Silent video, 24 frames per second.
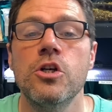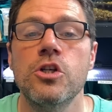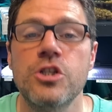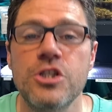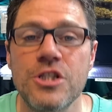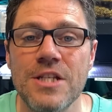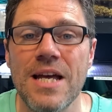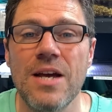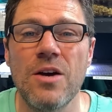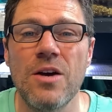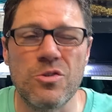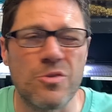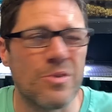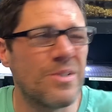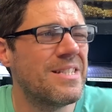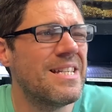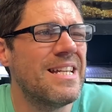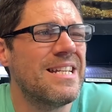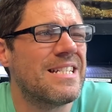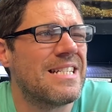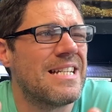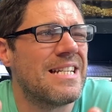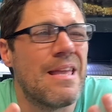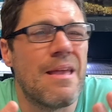snails or
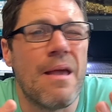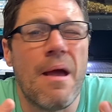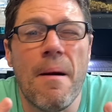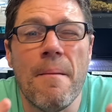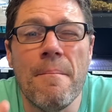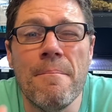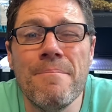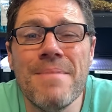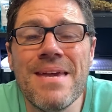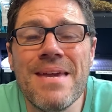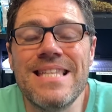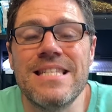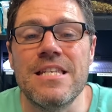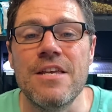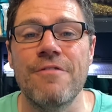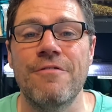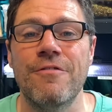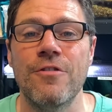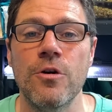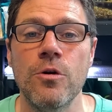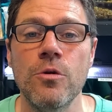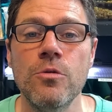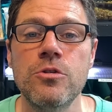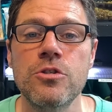essentially meaty
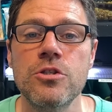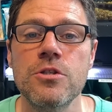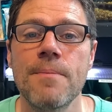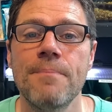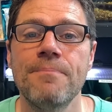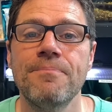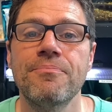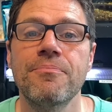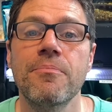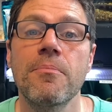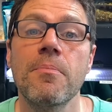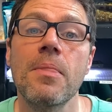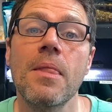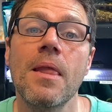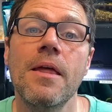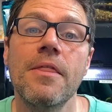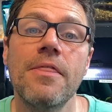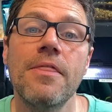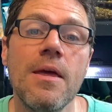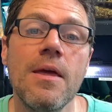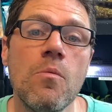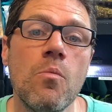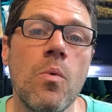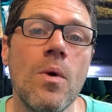foods,
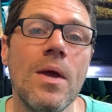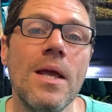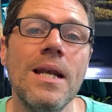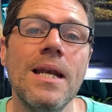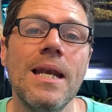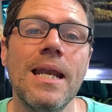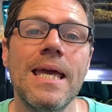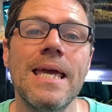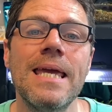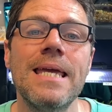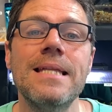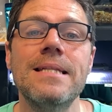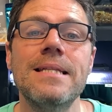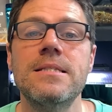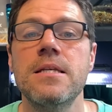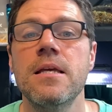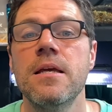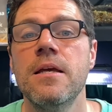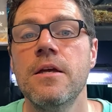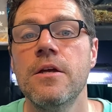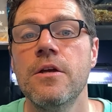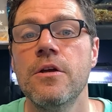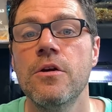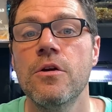they will eat
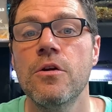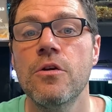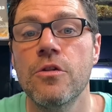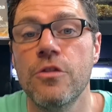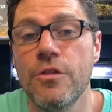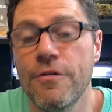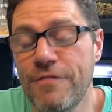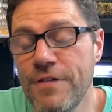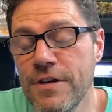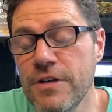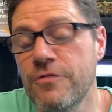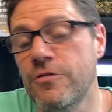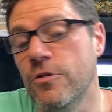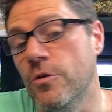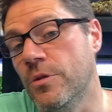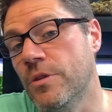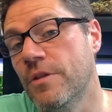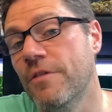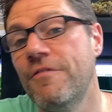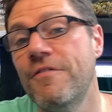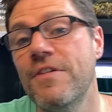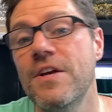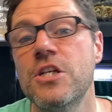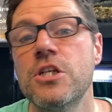the fish food,
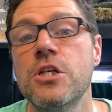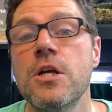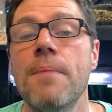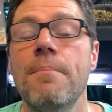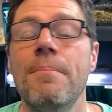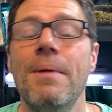the fish